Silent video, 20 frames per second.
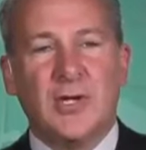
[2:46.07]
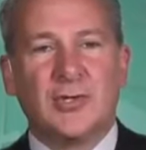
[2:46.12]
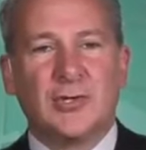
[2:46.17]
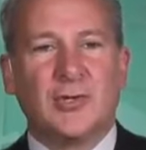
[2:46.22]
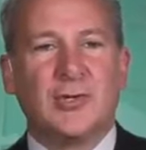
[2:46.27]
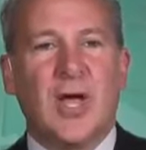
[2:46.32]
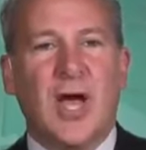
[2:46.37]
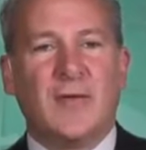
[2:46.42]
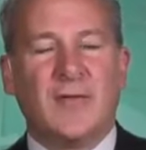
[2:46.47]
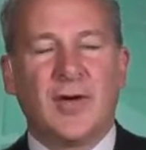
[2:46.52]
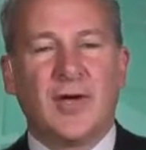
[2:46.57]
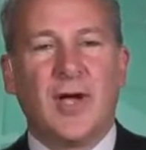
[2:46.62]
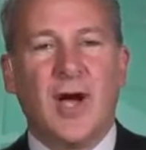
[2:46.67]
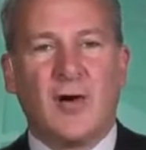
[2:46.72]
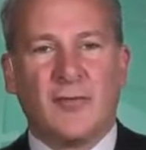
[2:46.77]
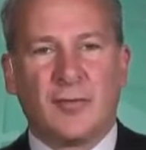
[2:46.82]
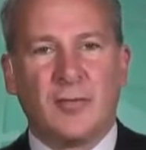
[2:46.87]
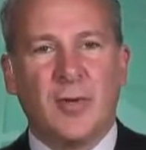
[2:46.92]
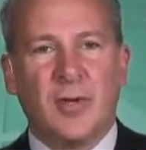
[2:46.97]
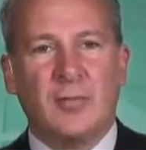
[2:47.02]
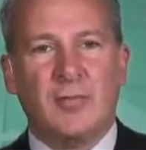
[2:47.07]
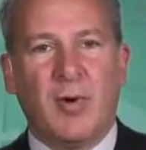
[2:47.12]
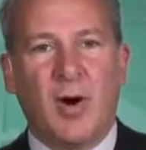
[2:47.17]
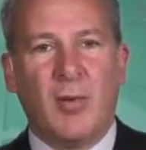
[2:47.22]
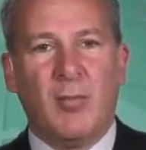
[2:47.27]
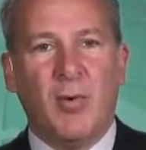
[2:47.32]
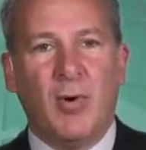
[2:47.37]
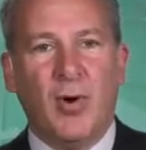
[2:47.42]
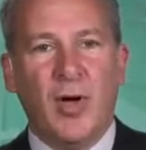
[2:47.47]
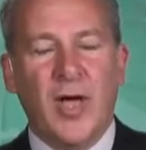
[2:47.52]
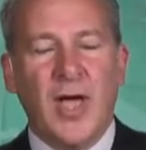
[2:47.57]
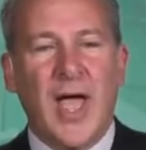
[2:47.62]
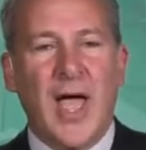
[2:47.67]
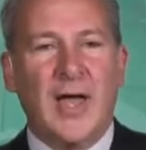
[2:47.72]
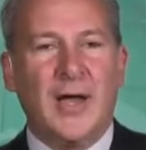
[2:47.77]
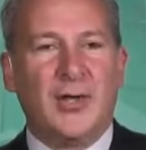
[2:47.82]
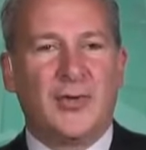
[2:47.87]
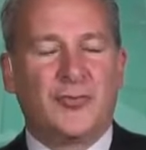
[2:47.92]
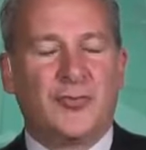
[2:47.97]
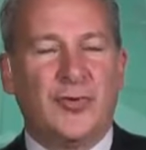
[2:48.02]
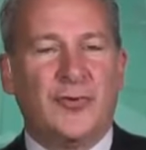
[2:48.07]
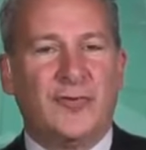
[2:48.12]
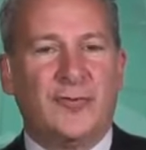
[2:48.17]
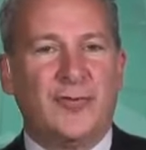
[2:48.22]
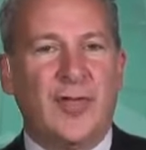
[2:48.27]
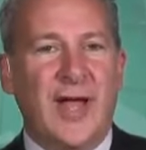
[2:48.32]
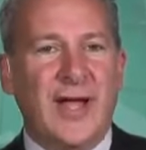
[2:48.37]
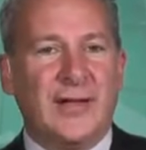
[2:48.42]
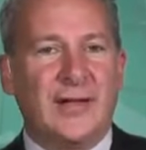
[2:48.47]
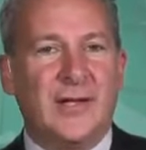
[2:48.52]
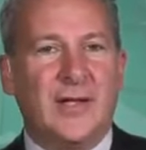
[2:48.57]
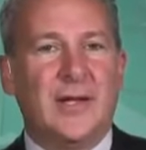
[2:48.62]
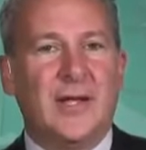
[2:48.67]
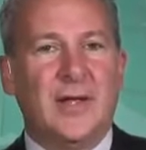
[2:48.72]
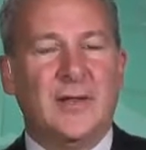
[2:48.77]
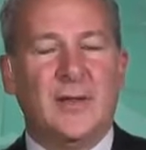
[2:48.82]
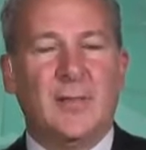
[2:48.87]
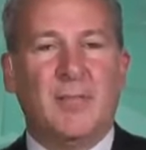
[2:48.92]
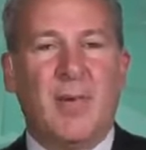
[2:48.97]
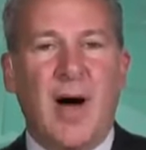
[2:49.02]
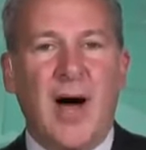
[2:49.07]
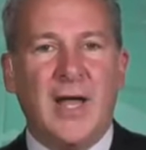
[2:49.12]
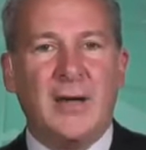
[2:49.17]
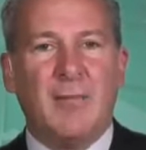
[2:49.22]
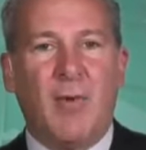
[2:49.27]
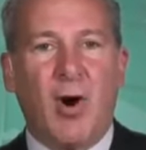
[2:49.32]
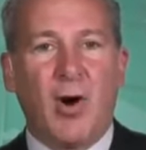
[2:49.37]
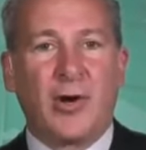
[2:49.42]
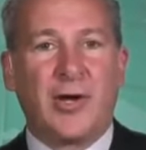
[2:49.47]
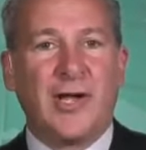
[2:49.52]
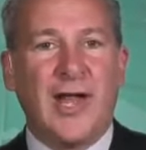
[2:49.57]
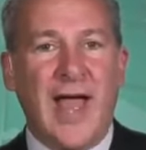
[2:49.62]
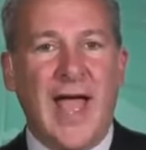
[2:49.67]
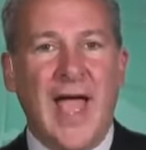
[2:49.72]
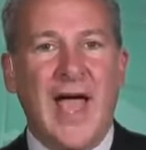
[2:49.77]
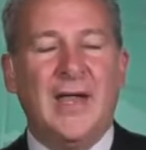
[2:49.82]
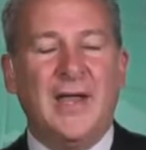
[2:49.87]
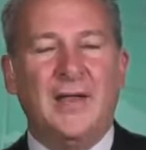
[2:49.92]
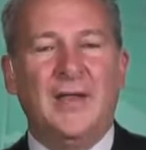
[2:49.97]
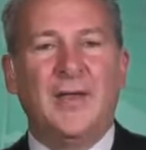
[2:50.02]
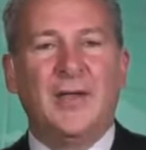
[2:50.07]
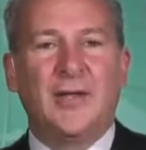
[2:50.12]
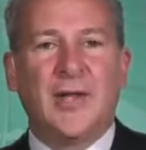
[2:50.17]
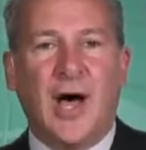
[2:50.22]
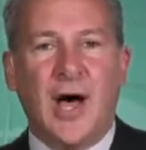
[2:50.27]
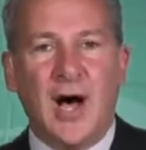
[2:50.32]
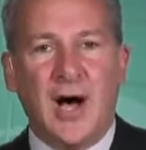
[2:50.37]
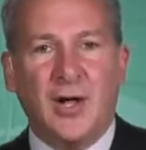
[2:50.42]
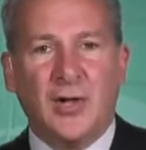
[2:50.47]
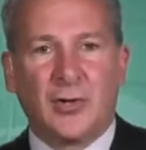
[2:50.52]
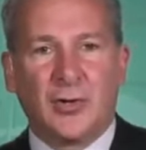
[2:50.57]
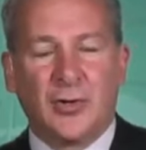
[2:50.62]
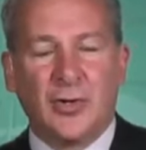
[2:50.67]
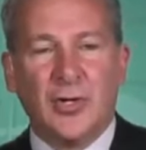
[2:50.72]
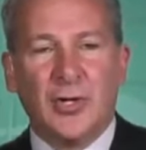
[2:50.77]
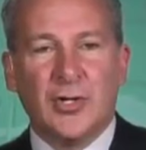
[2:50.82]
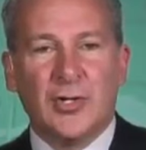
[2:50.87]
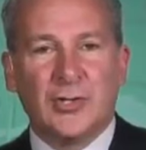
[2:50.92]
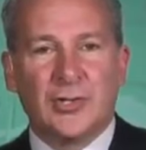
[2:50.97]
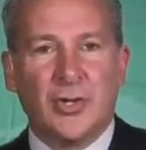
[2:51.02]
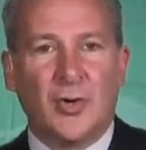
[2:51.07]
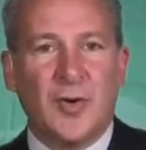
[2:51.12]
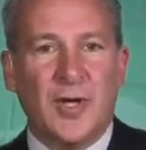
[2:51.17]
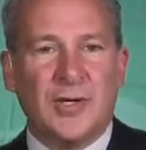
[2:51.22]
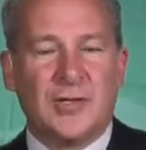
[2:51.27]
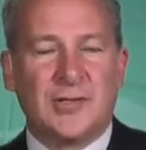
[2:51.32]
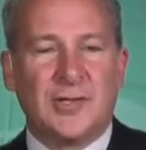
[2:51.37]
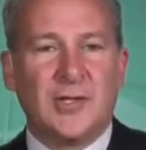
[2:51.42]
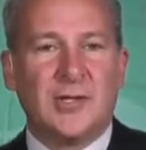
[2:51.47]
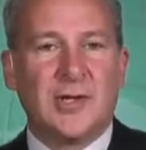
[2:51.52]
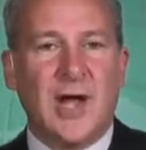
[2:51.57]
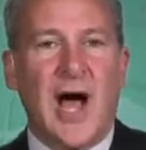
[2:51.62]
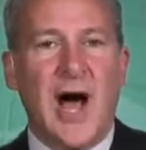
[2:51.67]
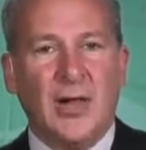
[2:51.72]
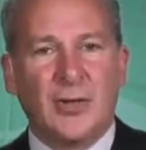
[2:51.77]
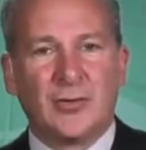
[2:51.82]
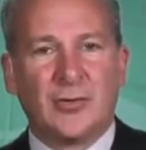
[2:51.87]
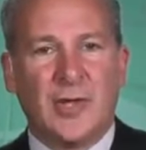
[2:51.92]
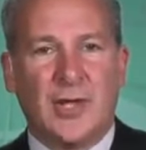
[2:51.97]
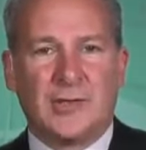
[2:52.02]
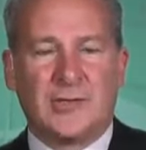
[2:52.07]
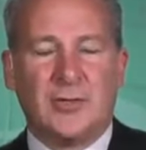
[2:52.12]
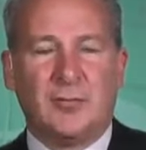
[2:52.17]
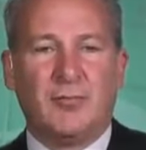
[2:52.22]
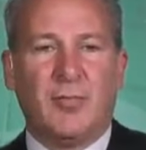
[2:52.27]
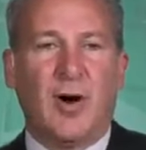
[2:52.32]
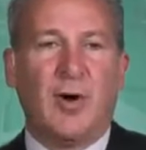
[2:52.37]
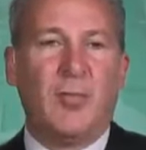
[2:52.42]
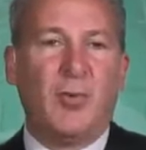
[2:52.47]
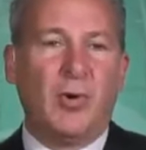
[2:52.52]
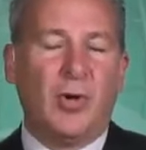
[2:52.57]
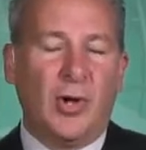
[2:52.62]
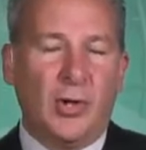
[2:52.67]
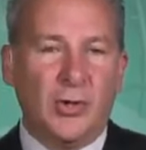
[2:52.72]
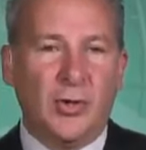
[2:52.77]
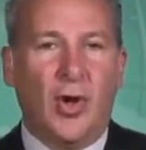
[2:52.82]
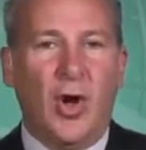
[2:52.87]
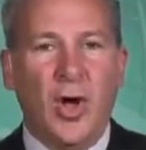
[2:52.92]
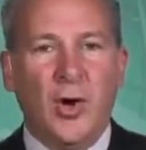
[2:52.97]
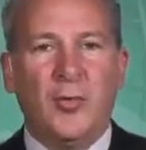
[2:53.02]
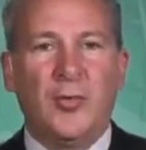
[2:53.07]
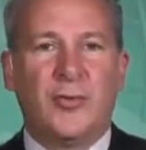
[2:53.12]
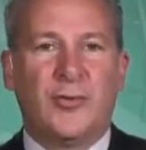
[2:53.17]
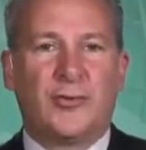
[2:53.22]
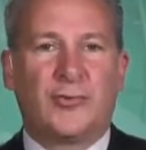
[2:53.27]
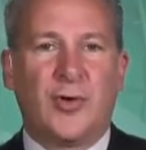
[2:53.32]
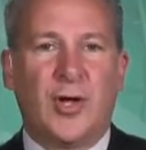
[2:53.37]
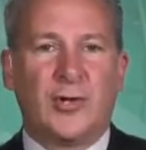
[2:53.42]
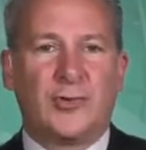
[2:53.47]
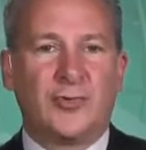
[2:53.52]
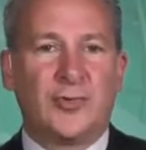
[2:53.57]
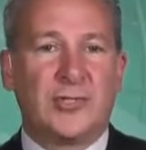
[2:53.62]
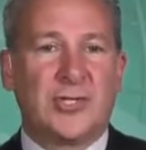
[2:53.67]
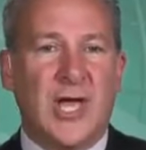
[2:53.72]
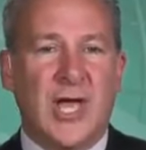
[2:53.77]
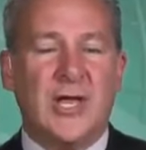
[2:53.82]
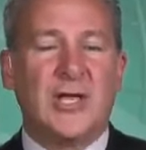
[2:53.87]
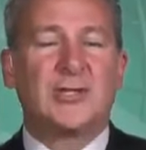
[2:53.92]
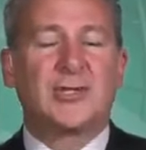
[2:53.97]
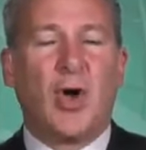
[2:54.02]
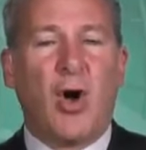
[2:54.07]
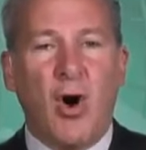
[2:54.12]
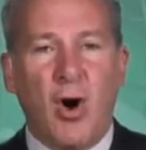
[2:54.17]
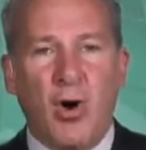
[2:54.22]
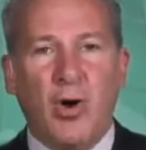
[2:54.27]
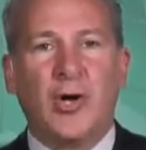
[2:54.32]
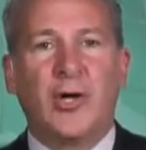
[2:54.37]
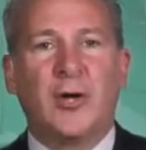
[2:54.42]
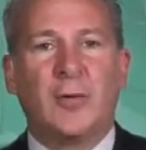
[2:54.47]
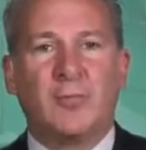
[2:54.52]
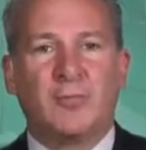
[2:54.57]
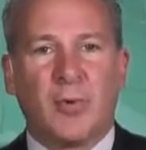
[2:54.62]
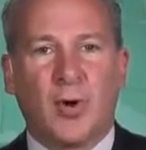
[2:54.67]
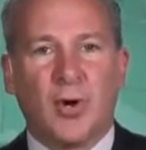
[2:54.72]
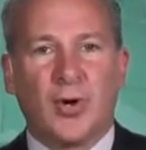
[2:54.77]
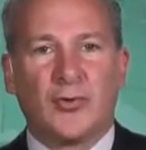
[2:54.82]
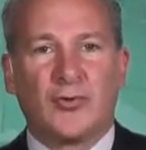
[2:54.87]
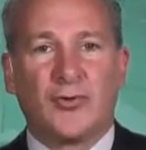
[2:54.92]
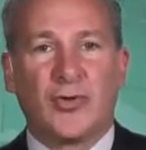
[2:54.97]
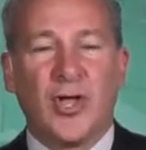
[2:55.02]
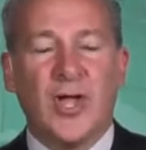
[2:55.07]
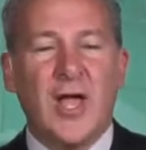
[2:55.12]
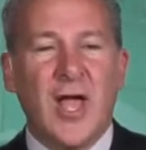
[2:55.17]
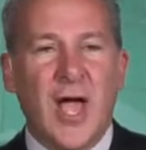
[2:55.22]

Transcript: So you have a government bubble and it's reflected in the bond market and in the dollar. So it's the dollar that's a bubble along with treasuries, and it's all going to burst.